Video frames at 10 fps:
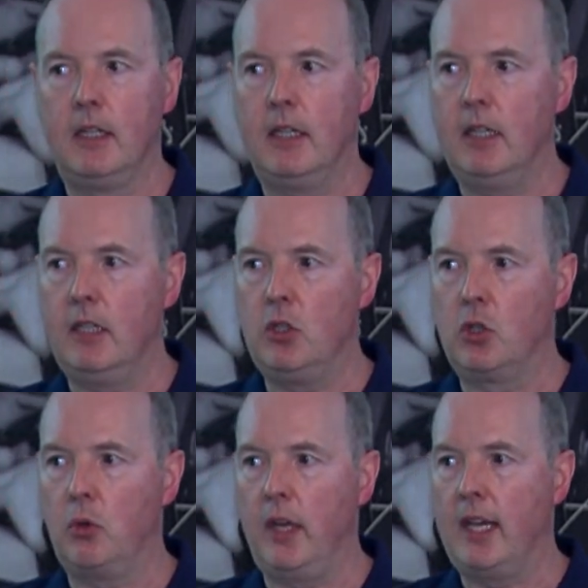
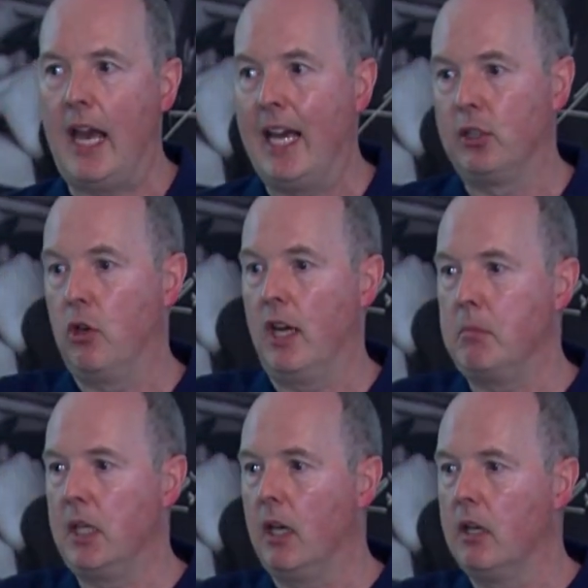Ukraine and
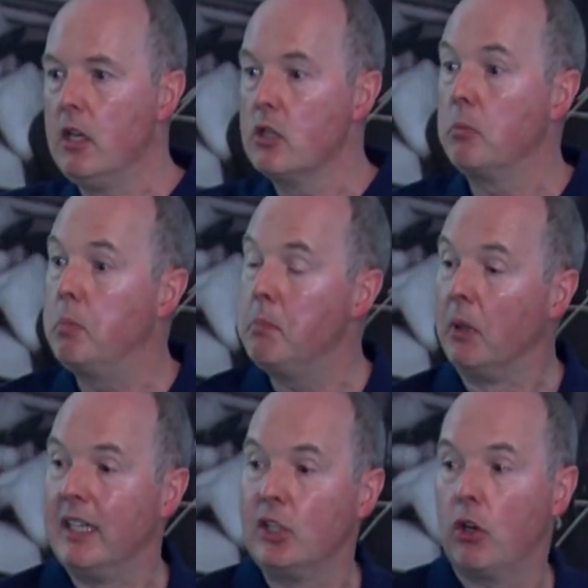Crimea. So
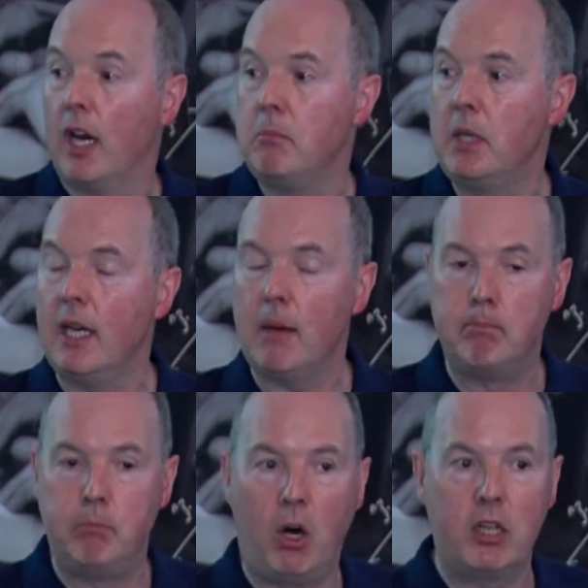people in
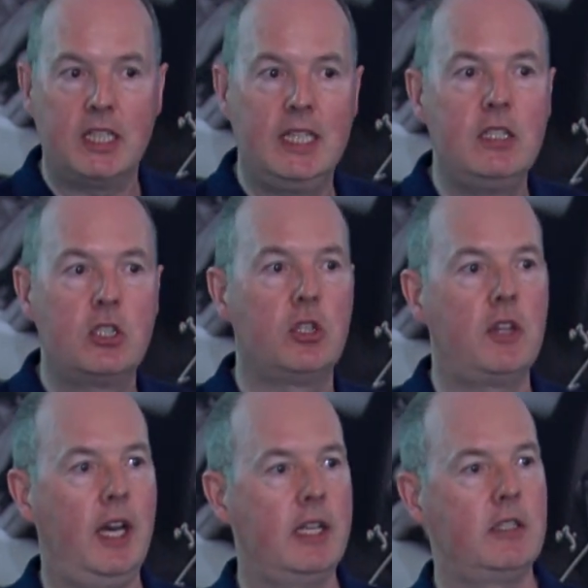Crimea bought into
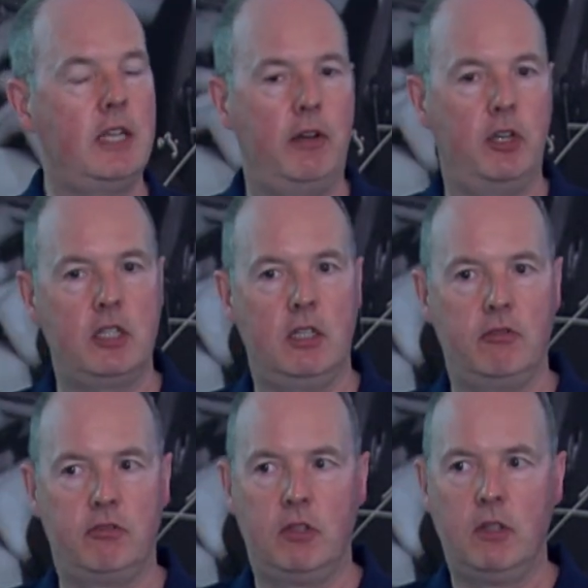that
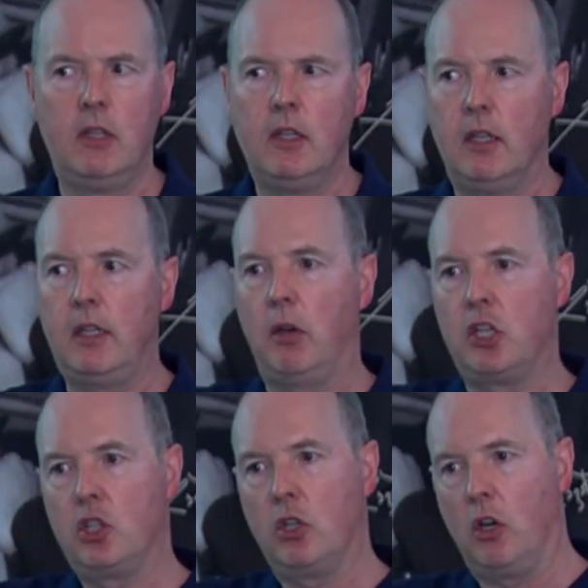narrative. Now,
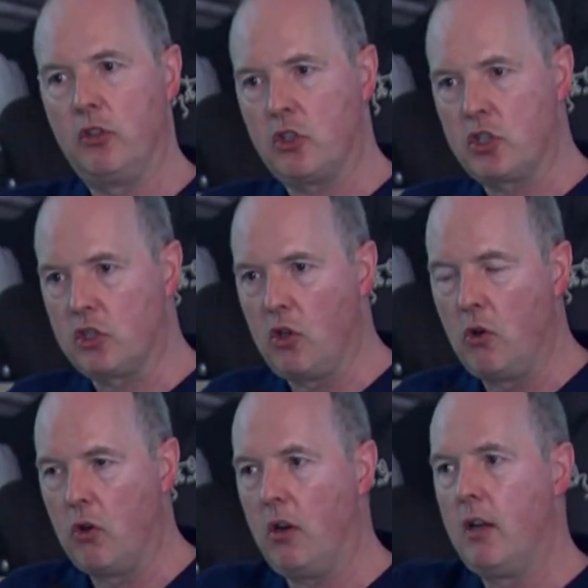I should
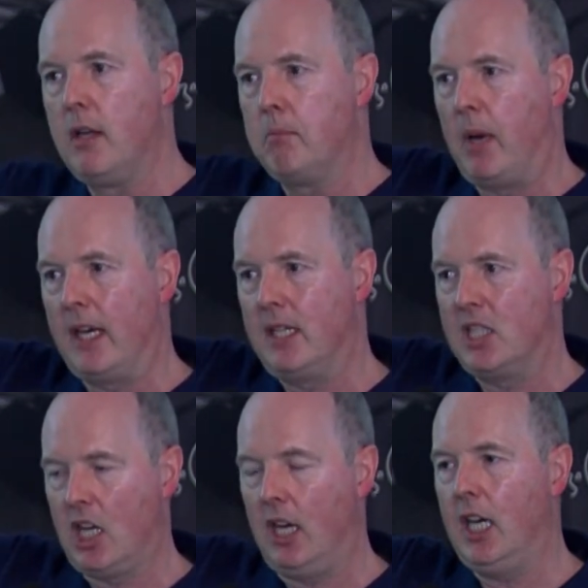underscore, by the
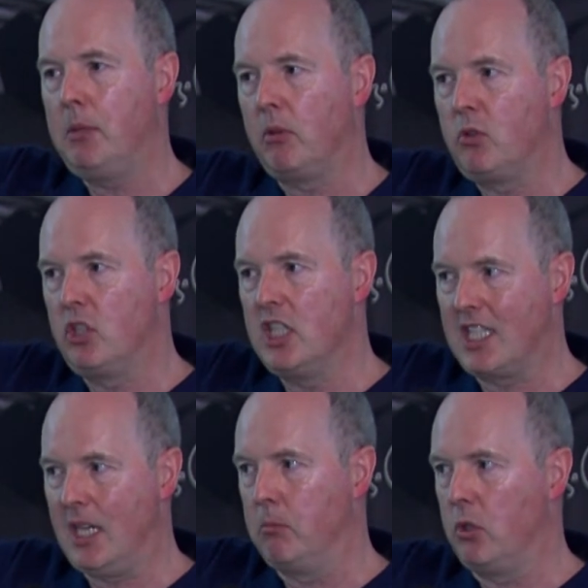time of
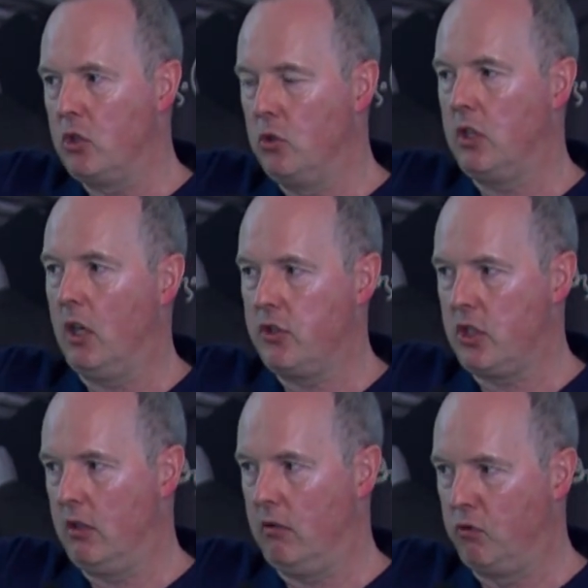December
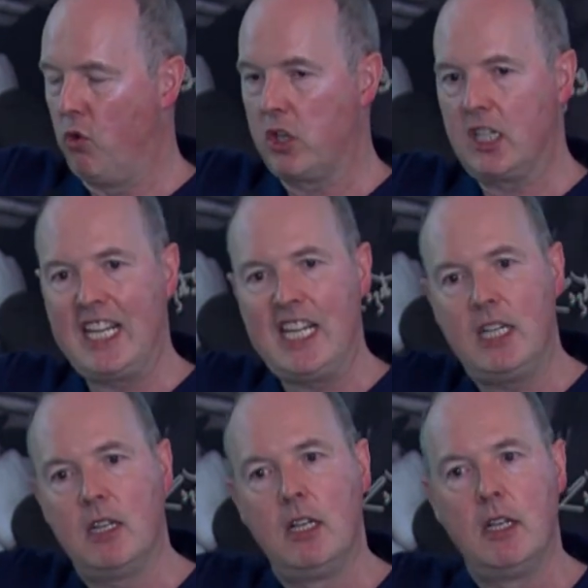
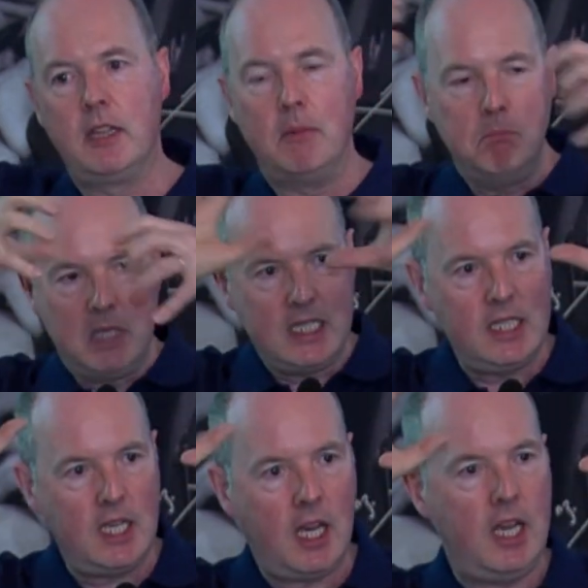2014, the
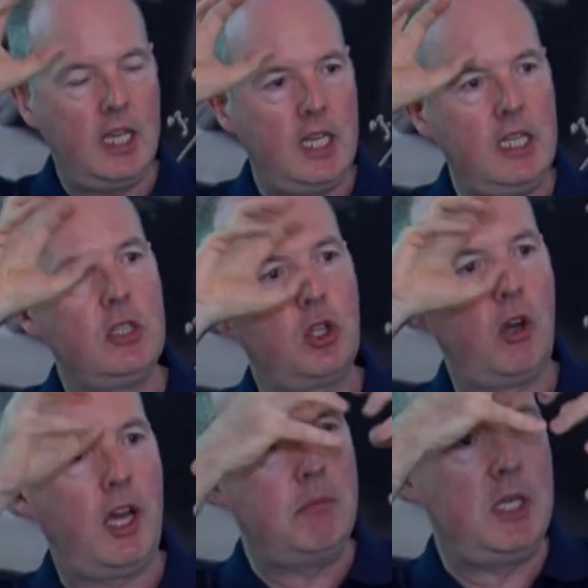media in
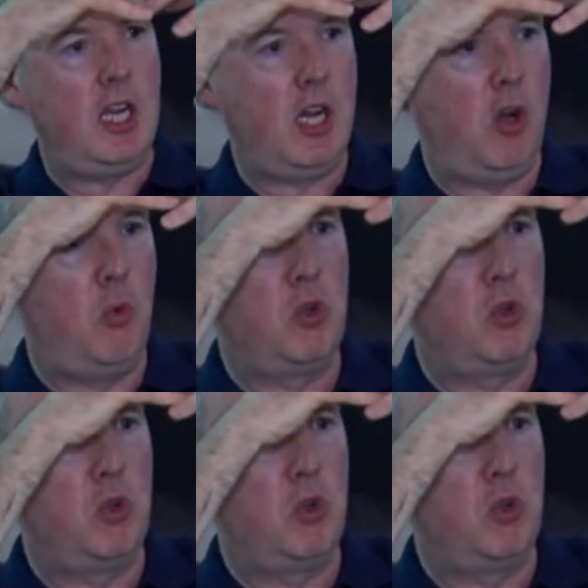Crimea